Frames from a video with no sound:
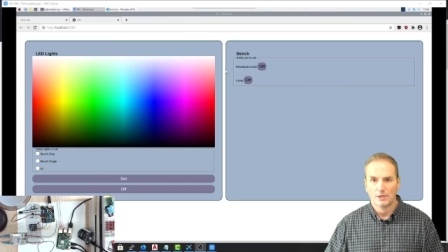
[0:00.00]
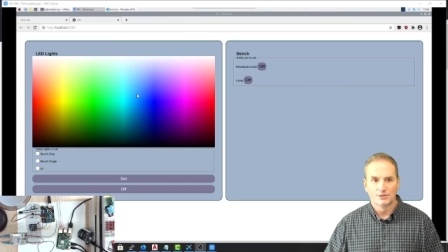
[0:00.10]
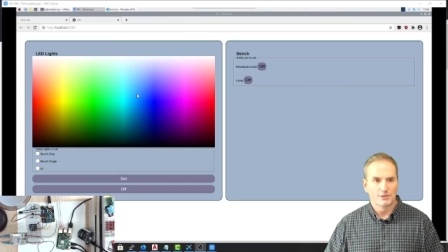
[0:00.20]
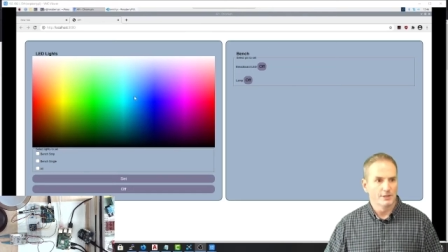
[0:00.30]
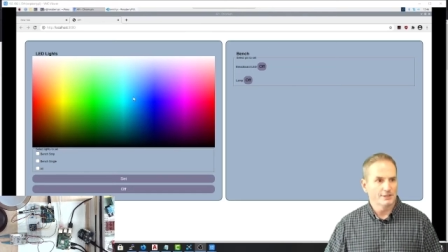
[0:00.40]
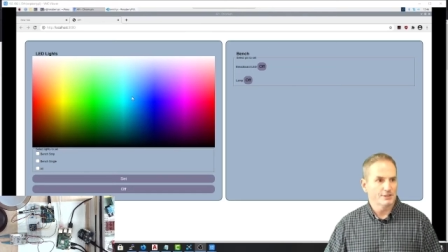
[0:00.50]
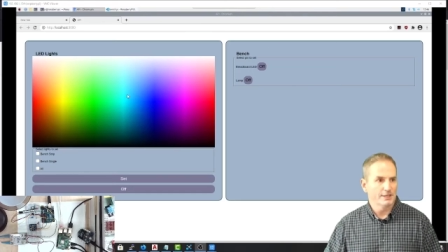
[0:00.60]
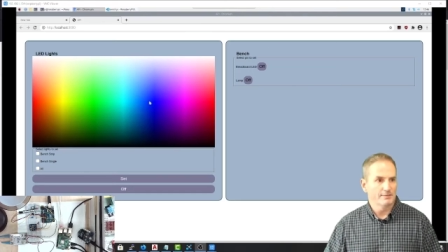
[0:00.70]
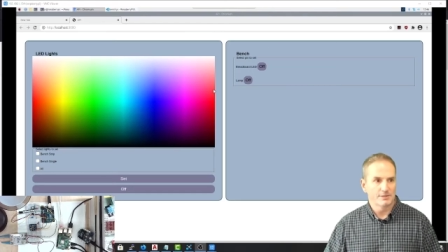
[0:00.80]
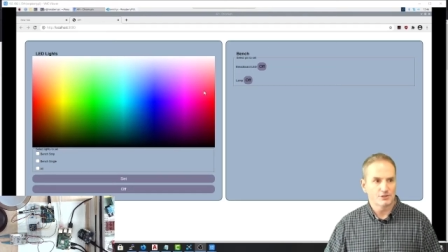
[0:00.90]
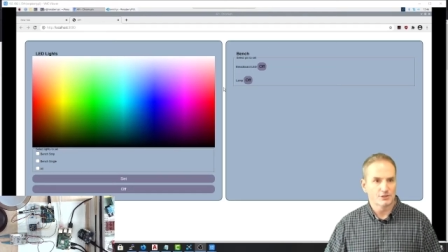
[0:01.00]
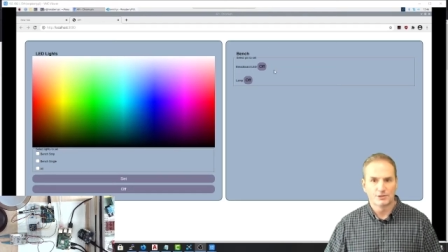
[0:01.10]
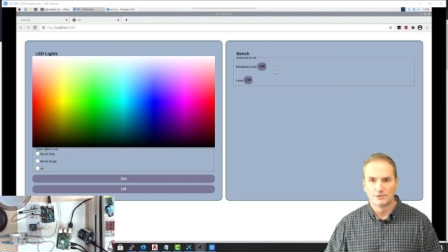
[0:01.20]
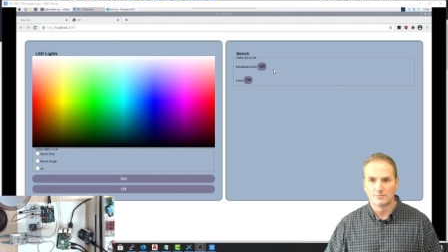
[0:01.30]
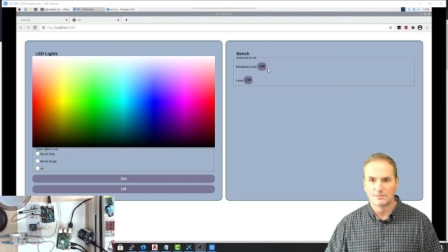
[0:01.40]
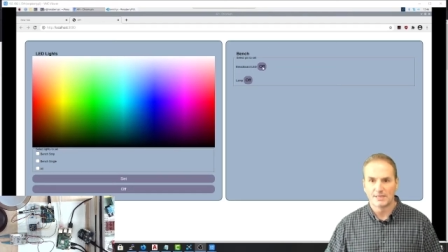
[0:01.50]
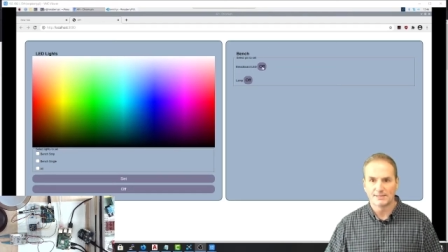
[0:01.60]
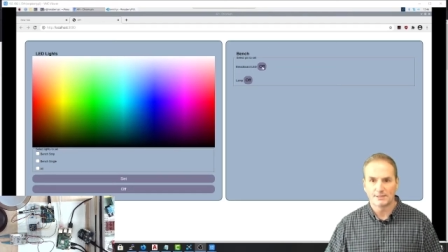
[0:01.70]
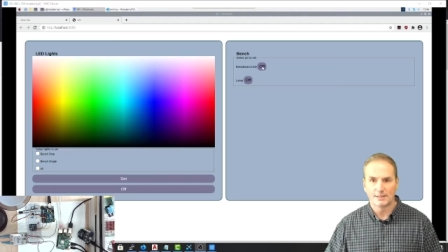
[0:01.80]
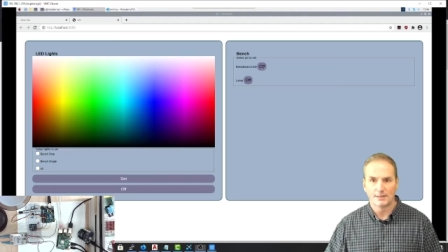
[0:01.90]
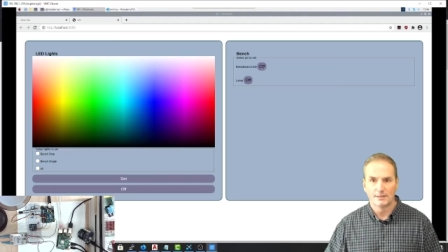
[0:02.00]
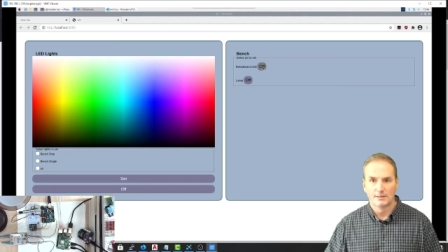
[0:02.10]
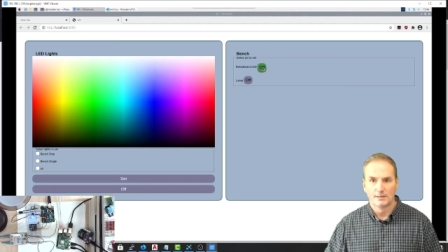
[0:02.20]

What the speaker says: So let's just do some tests here.